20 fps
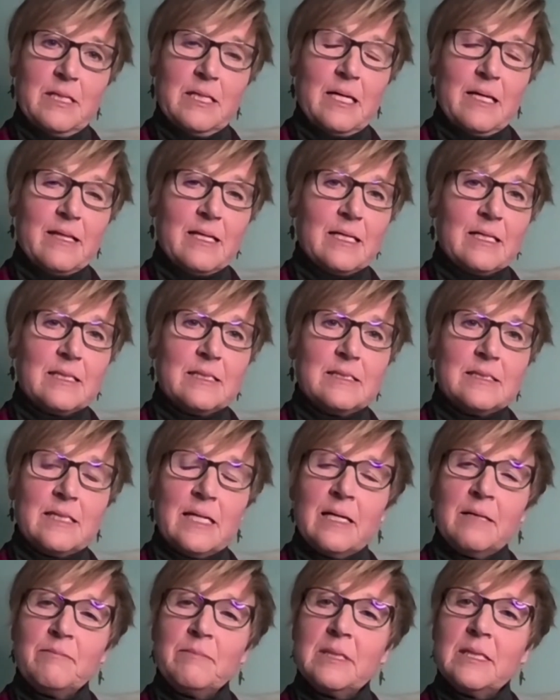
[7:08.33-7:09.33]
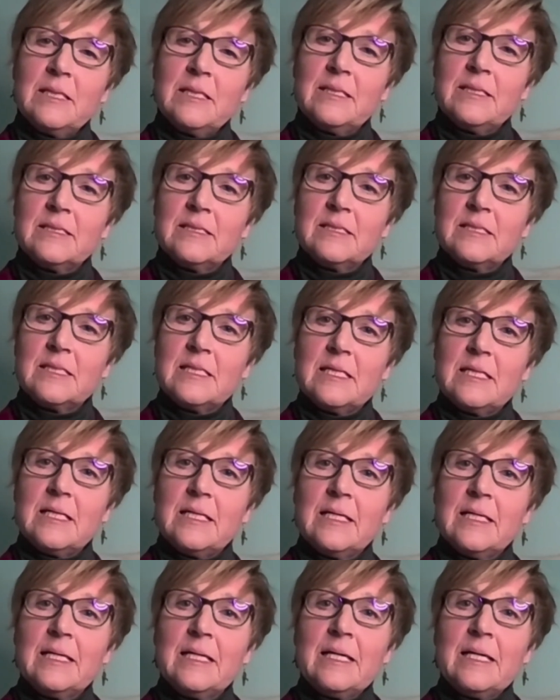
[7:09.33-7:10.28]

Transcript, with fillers: I think contentment is the